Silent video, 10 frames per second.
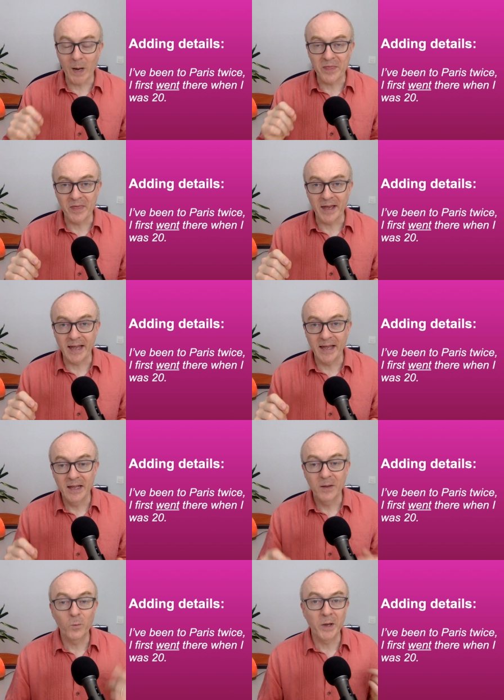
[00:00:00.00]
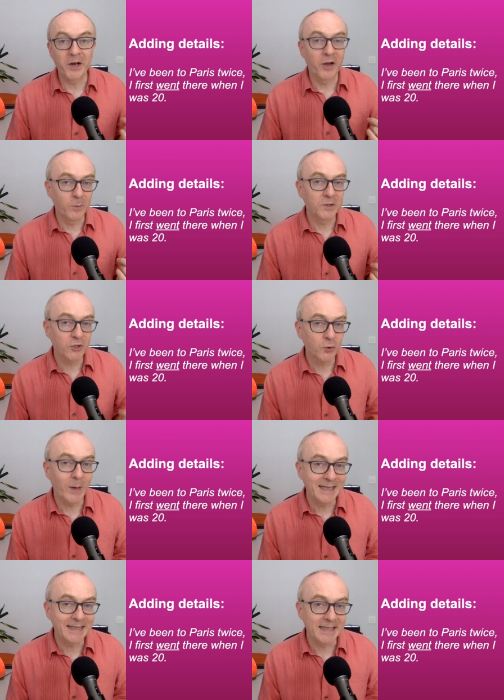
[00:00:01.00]
went there when I was
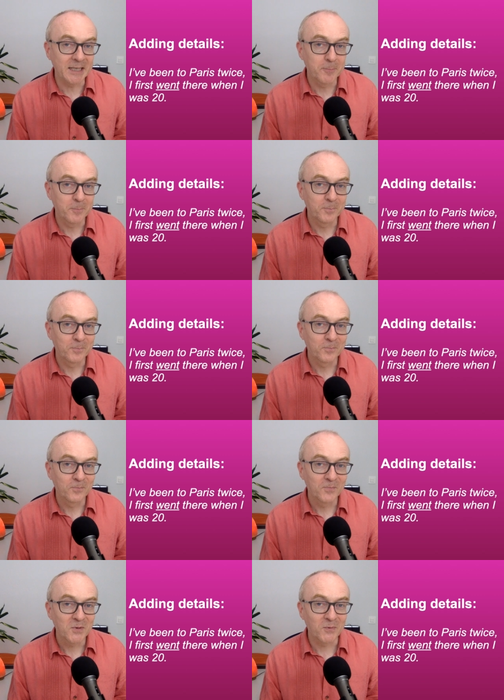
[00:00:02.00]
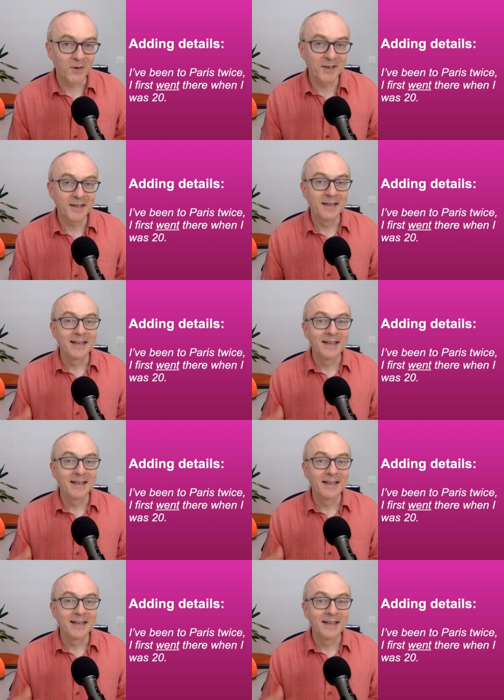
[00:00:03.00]
twenty, right?